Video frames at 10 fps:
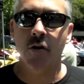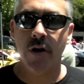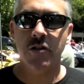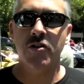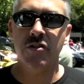
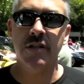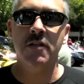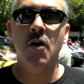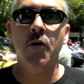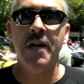graciously
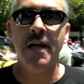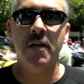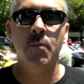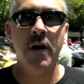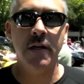
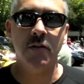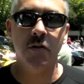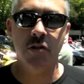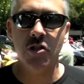donated money to the